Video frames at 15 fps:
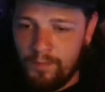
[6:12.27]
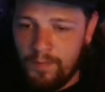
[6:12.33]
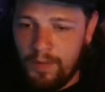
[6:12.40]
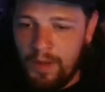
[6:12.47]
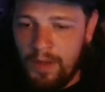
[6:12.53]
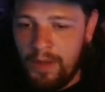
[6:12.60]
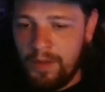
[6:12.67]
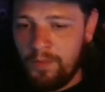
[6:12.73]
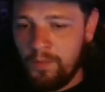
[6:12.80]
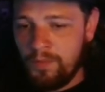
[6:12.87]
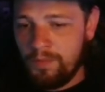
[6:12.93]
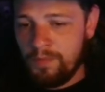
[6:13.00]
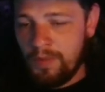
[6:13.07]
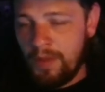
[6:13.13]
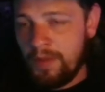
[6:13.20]
I
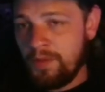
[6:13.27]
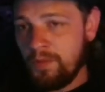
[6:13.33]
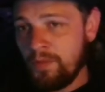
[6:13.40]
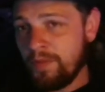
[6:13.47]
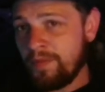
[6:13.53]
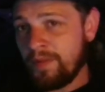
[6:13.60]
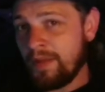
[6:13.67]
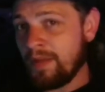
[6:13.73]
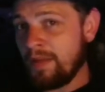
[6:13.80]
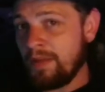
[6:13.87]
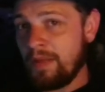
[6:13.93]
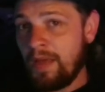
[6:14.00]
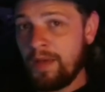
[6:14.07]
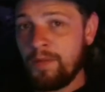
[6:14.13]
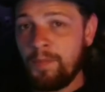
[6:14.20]
I noticed that a
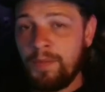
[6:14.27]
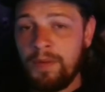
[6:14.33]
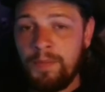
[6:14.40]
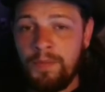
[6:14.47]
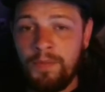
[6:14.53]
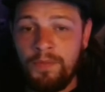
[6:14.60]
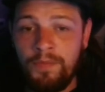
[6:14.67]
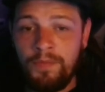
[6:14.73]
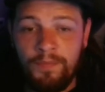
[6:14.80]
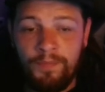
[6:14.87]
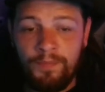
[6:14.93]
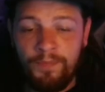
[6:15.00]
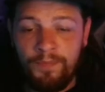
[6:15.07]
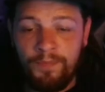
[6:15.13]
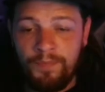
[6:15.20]
lot of people
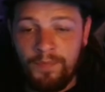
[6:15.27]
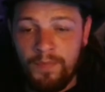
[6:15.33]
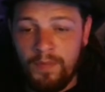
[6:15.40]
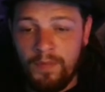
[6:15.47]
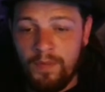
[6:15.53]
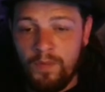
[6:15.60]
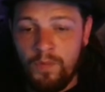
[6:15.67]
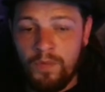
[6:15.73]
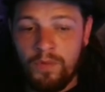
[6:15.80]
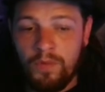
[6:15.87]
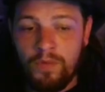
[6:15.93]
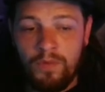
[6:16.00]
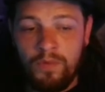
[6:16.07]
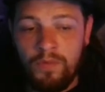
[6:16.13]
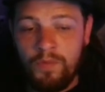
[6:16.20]
were
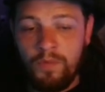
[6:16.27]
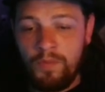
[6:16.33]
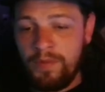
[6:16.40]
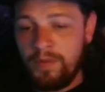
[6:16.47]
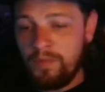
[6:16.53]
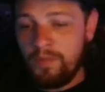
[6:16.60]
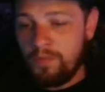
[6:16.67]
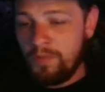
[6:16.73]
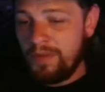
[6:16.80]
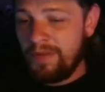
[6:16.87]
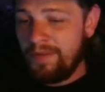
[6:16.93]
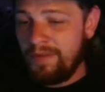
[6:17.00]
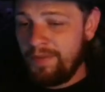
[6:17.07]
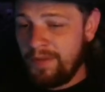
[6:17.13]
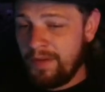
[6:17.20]
only
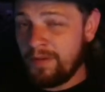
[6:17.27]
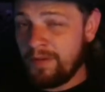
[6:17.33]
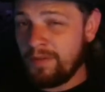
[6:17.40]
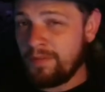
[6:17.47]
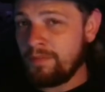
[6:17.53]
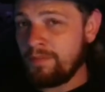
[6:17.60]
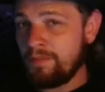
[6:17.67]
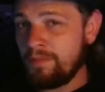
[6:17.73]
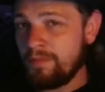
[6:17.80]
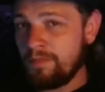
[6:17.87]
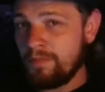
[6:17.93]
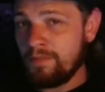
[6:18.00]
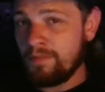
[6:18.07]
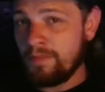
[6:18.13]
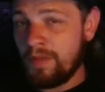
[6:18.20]
really there,
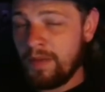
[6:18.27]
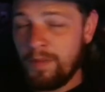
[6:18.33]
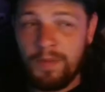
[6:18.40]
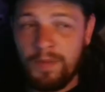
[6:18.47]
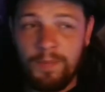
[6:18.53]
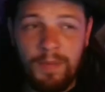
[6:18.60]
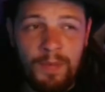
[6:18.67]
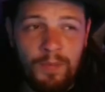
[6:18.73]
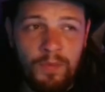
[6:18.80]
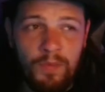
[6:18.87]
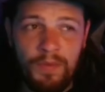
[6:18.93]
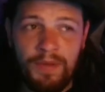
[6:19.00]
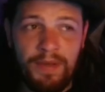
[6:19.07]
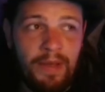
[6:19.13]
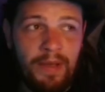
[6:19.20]
and I mean people will
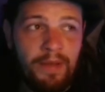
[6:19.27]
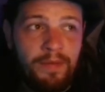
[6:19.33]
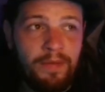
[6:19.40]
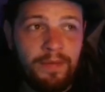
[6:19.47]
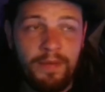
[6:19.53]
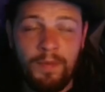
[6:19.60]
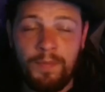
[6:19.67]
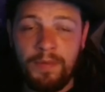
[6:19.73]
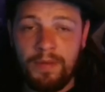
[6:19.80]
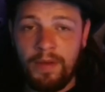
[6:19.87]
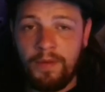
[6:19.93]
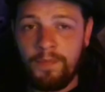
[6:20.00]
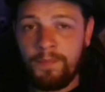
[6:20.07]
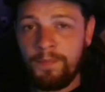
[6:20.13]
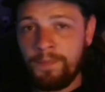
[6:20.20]
deny this up and
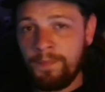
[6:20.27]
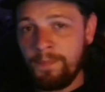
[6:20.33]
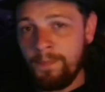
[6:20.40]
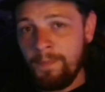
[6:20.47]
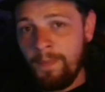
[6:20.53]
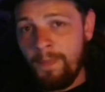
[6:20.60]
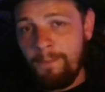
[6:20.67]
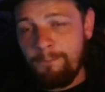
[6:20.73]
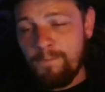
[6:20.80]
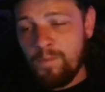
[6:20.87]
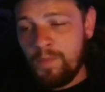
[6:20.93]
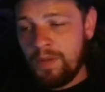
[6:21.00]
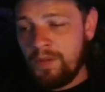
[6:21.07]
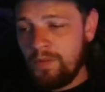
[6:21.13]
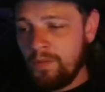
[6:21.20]
down,
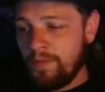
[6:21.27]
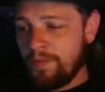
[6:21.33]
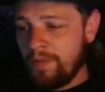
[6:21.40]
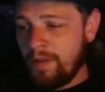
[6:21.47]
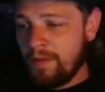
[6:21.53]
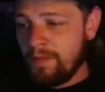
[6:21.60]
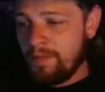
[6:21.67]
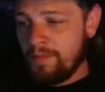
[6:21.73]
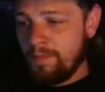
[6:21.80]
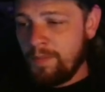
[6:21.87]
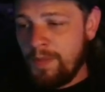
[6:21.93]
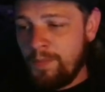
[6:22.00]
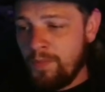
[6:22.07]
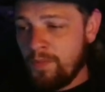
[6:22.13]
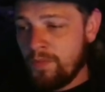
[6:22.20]
but I noticed that
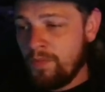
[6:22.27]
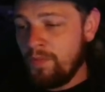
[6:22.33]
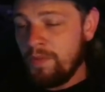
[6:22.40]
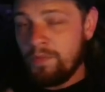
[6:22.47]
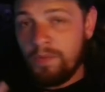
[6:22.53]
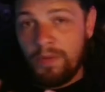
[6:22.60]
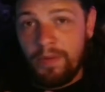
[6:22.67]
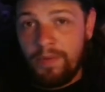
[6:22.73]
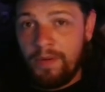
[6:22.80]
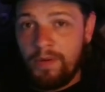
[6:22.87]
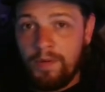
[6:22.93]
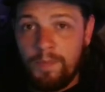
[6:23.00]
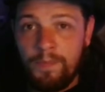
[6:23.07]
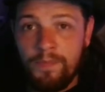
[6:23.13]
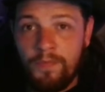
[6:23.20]
people were only really
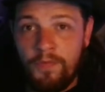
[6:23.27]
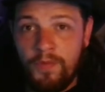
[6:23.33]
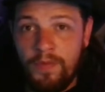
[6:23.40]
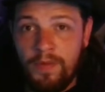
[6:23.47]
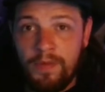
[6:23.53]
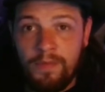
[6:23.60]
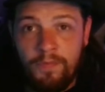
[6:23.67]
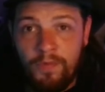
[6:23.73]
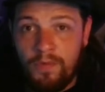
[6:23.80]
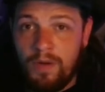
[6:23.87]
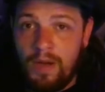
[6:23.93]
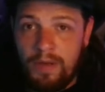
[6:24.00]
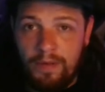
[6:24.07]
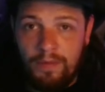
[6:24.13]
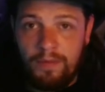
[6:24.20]
there for
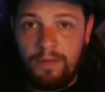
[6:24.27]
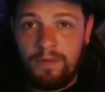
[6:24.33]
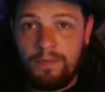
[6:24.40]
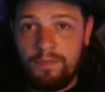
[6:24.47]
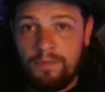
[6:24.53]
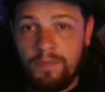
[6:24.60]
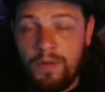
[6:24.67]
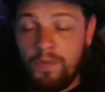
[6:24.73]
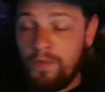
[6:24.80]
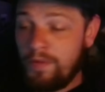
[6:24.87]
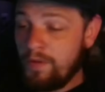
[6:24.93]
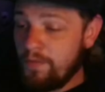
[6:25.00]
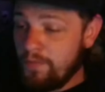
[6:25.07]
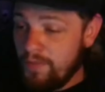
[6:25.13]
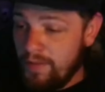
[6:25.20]
Rocket League. They were
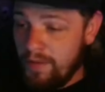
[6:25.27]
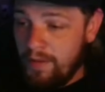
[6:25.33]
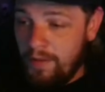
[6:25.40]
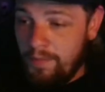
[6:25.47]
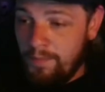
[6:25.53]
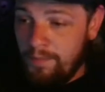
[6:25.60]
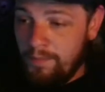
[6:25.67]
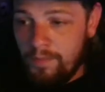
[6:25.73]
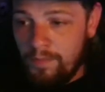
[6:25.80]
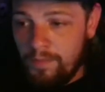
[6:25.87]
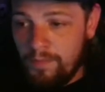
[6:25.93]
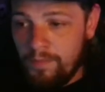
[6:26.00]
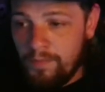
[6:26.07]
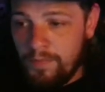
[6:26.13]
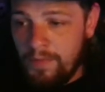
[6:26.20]
there for the game.
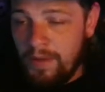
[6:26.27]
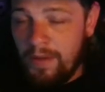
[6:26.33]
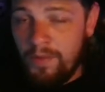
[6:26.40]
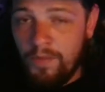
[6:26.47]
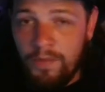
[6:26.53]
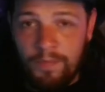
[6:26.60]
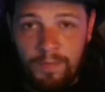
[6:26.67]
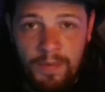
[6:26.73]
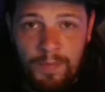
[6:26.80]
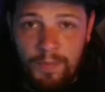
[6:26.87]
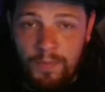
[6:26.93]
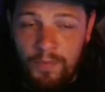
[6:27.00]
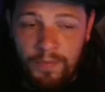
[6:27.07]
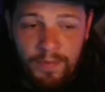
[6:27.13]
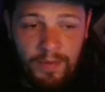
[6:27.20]
Yeah, those
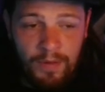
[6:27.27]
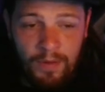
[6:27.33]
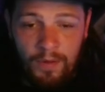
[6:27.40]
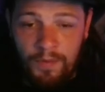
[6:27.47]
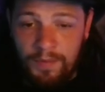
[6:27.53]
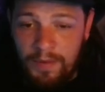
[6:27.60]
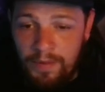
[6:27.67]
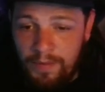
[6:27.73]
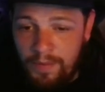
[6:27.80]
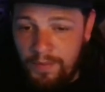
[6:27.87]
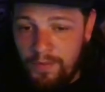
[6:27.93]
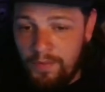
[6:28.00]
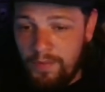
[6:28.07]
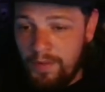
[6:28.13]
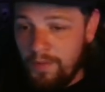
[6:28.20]
people will say all day that
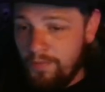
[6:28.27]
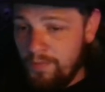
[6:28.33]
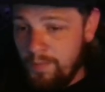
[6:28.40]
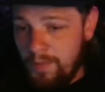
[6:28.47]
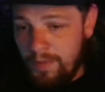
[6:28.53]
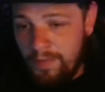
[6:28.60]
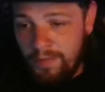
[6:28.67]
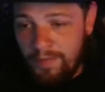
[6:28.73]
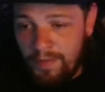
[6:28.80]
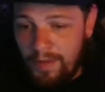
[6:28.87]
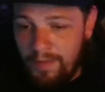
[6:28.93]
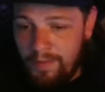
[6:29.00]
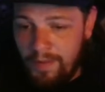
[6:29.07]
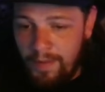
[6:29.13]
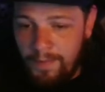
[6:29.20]
they're there for me, this, that,
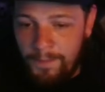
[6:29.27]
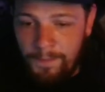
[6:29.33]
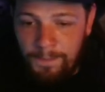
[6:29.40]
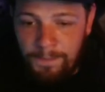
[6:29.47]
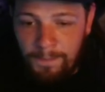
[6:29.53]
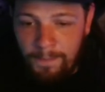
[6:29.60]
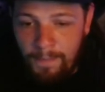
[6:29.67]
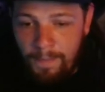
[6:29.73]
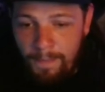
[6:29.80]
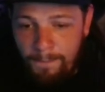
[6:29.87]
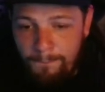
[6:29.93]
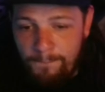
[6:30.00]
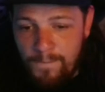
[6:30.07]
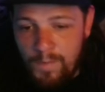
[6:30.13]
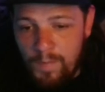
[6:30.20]
and that.
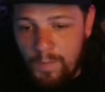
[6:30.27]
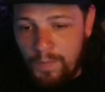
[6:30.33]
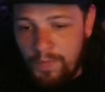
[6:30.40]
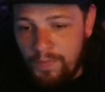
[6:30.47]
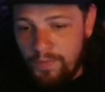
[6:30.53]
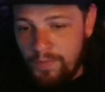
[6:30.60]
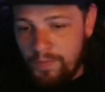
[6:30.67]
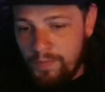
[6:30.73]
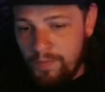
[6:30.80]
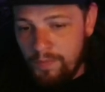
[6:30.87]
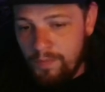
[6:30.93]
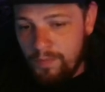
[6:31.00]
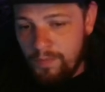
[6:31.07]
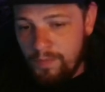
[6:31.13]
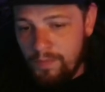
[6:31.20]
But
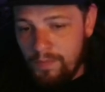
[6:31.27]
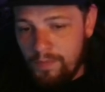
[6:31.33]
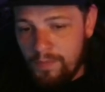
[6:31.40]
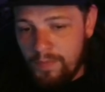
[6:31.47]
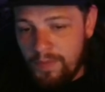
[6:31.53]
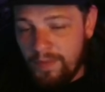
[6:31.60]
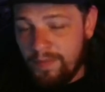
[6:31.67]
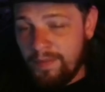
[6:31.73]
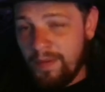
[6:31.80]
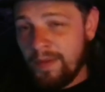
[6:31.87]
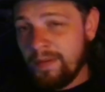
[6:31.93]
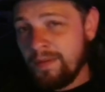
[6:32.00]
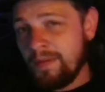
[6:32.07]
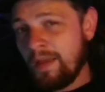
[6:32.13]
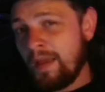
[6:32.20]
the
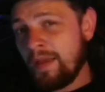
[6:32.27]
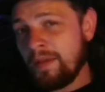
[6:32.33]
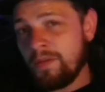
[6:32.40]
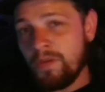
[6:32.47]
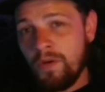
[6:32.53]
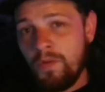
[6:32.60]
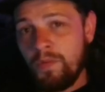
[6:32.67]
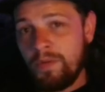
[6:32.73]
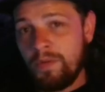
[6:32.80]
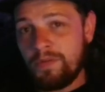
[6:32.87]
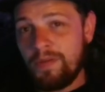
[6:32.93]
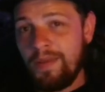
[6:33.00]
second I go and